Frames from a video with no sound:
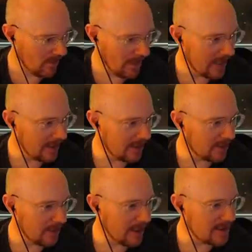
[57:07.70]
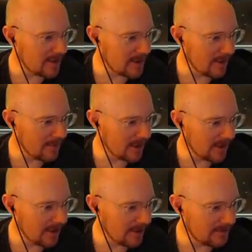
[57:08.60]
alien race or something
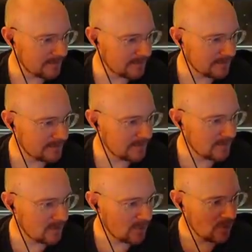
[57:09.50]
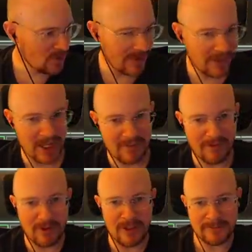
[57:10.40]
there. Do you have a name
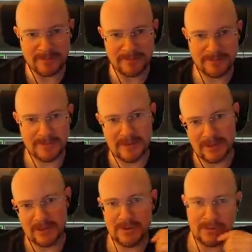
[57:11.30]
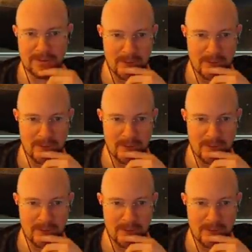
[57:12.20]
for it? Ooh,